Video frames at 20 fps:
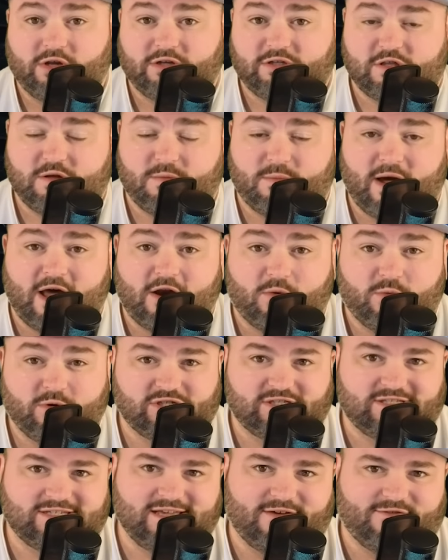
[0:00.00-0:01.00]
to the model, we
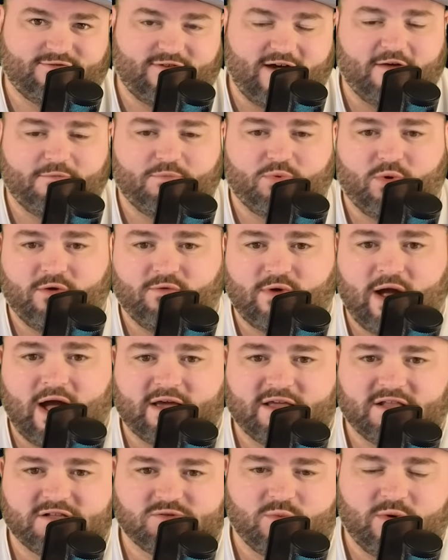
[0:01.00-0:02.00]
should see a 5-point
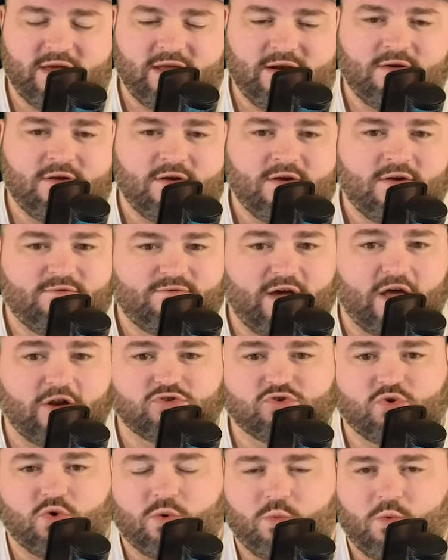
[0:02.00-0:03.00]
Rockets win.
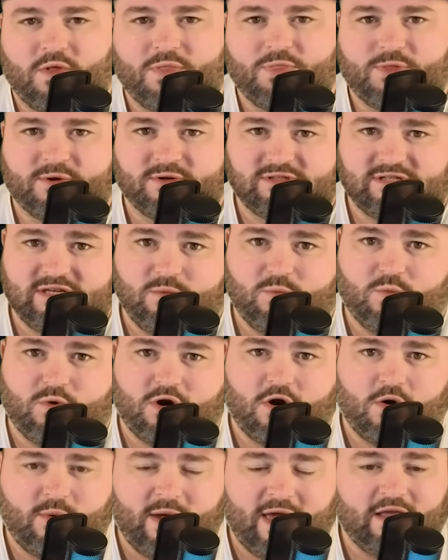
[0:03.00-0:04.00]
Final score
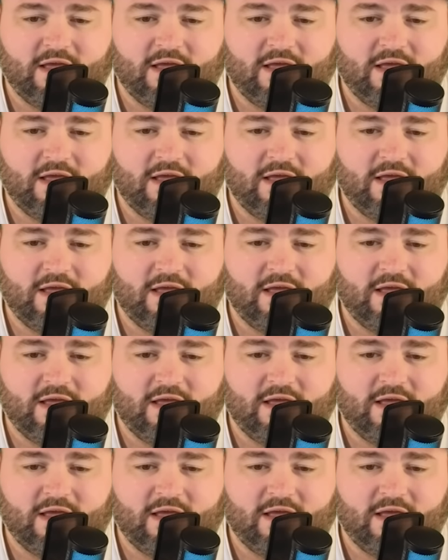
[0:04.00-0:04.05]
113-108